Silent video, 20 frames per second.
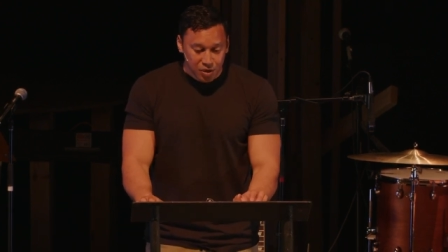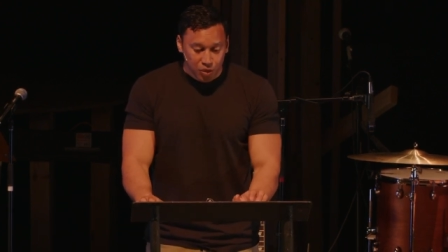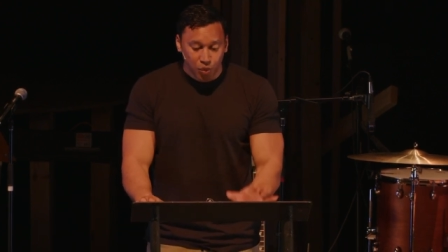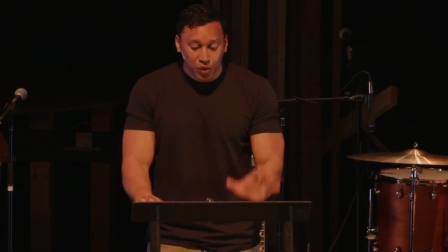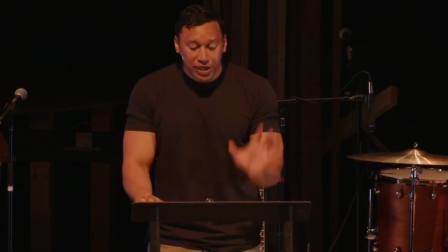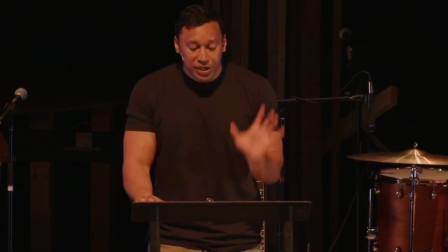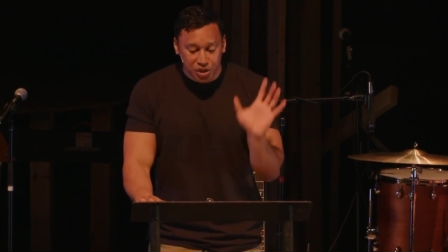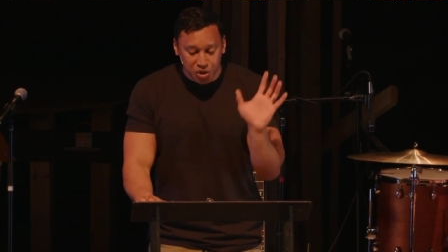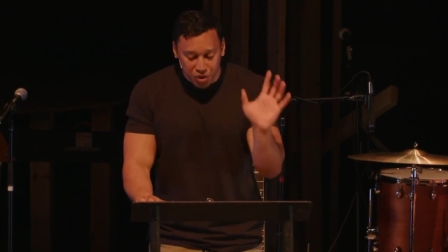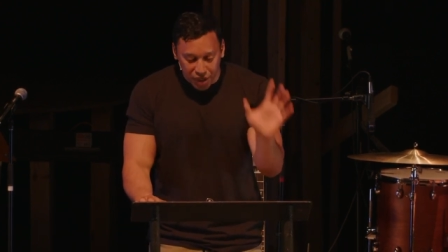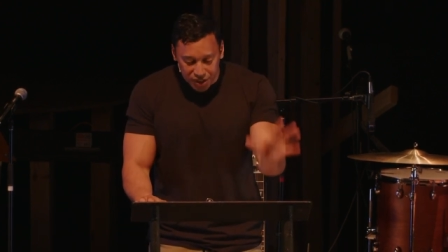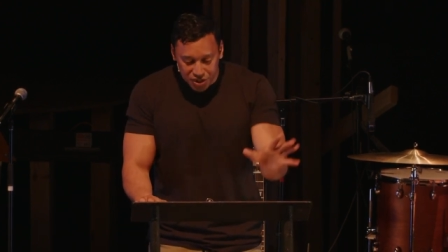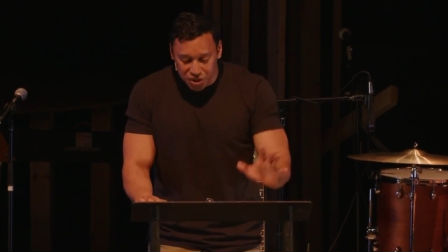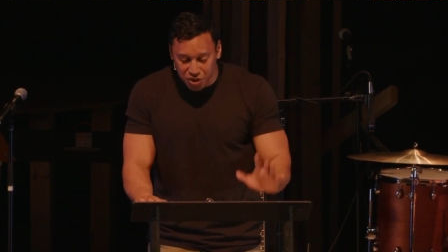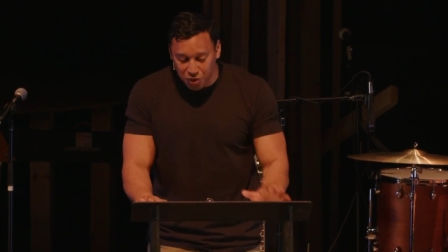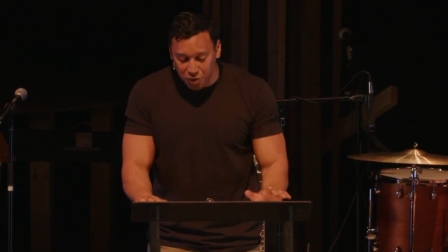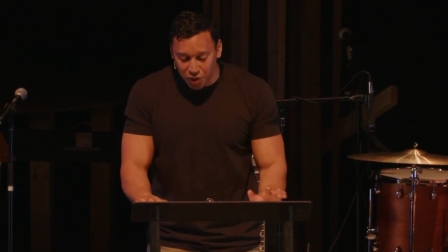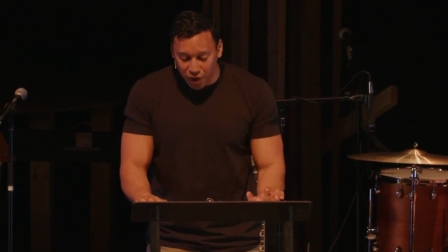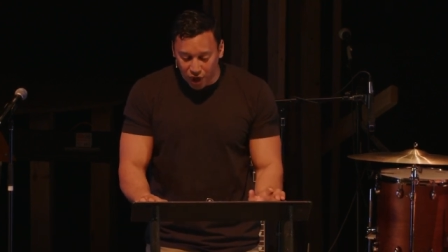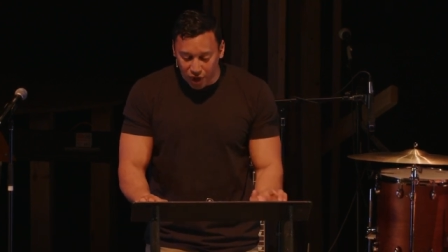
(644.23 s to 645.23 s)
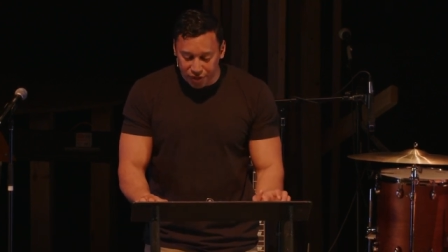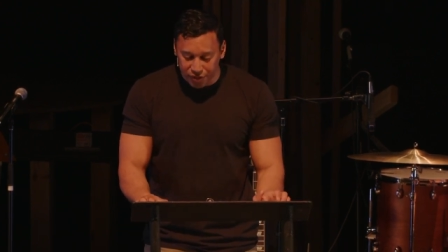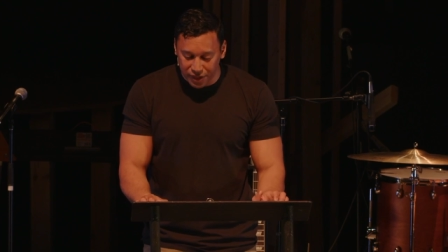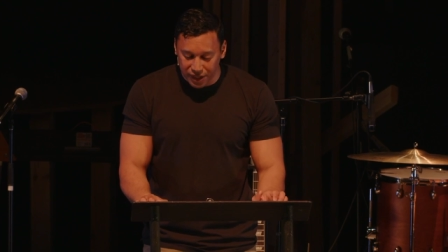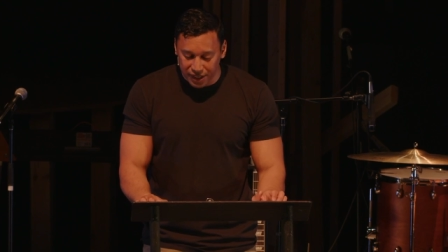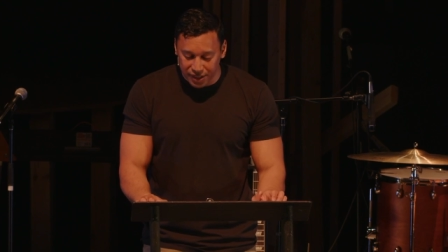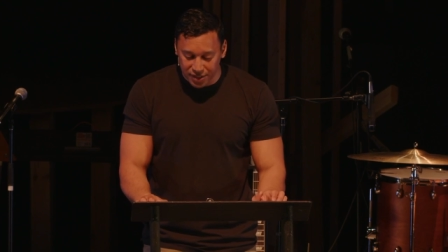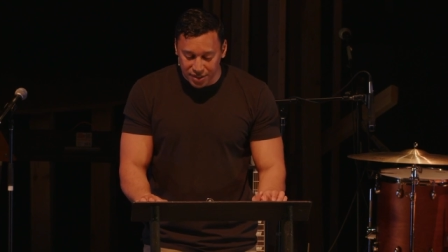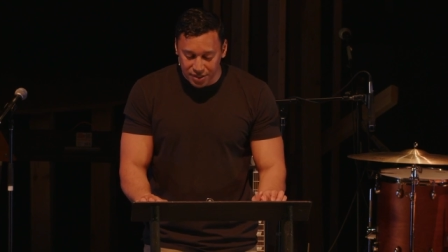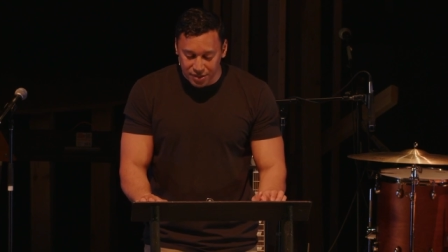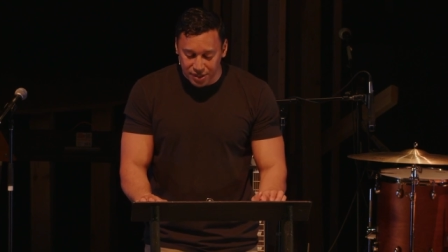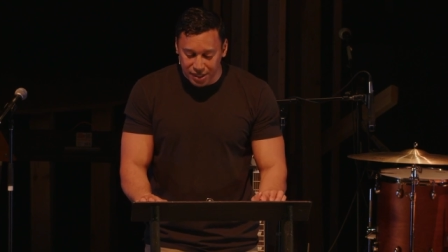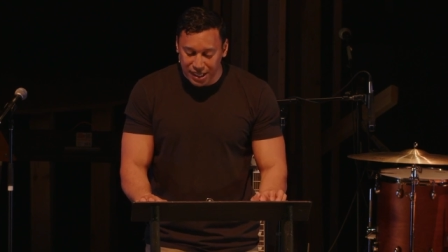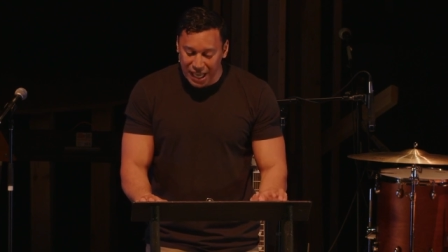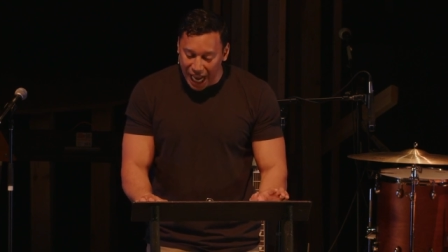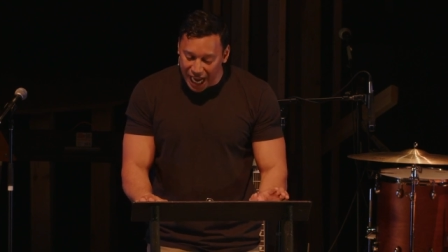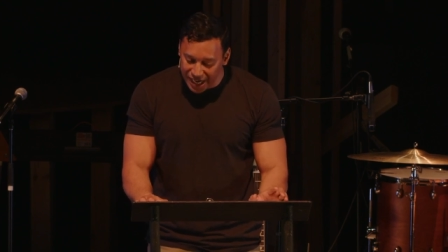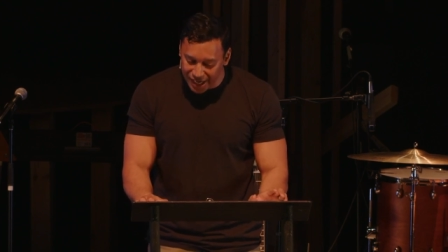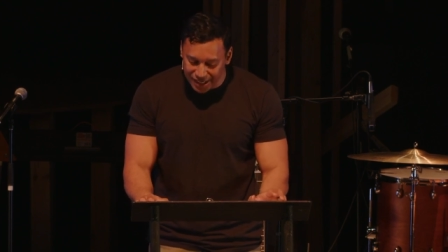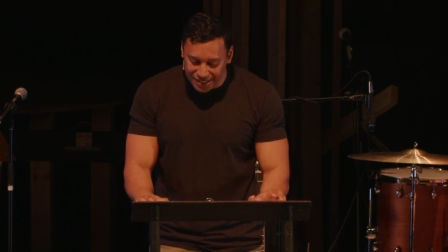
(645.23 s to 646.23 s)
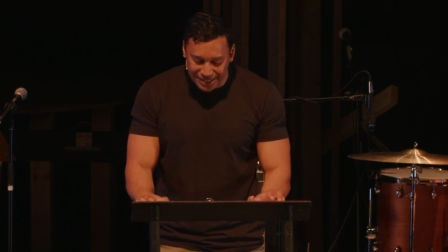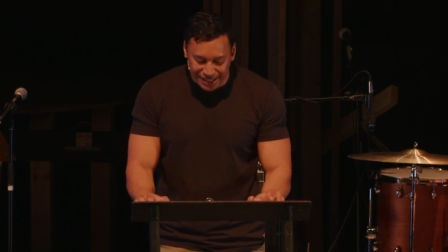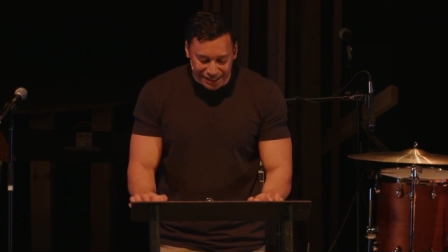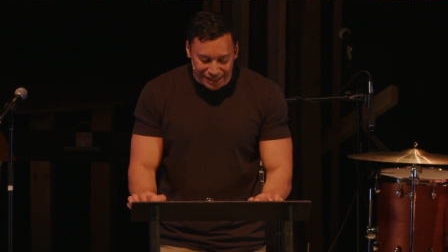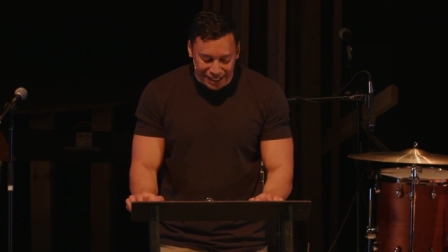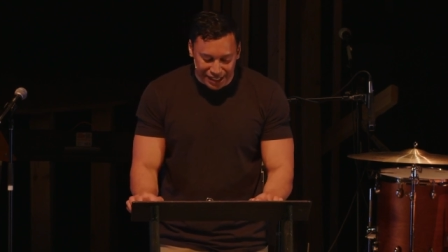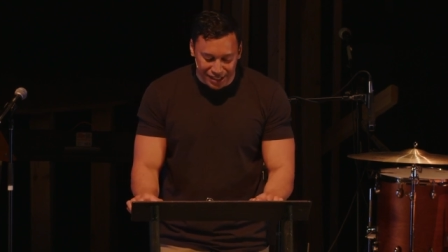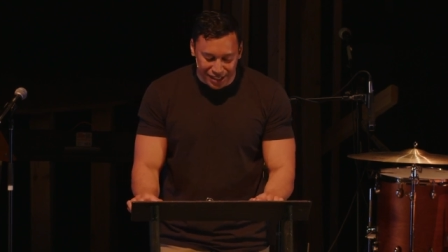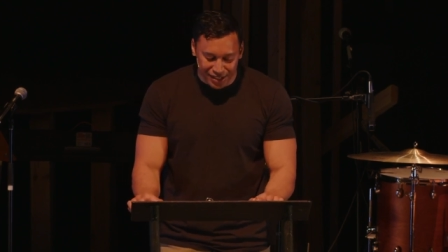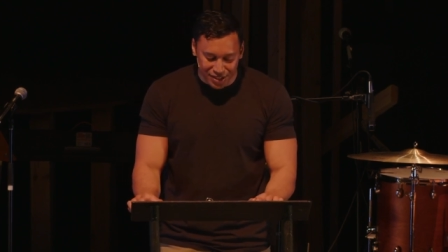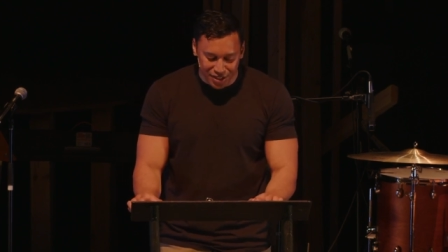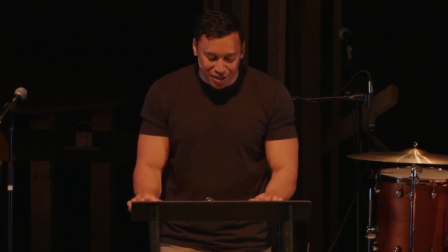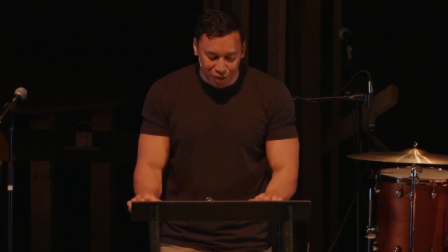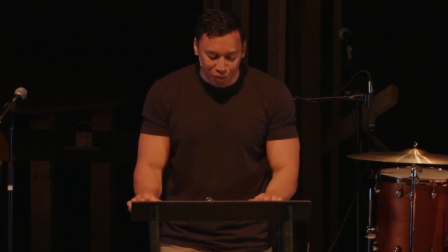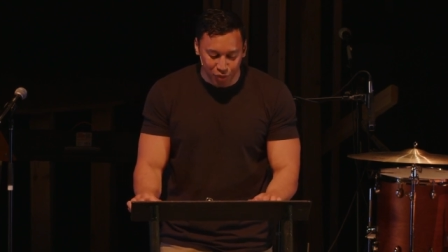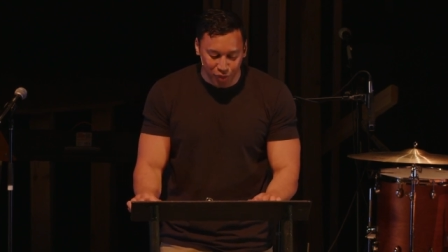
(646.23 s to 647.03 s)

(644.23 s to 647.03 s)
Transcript: We trust you in all things. Guide us and lead us.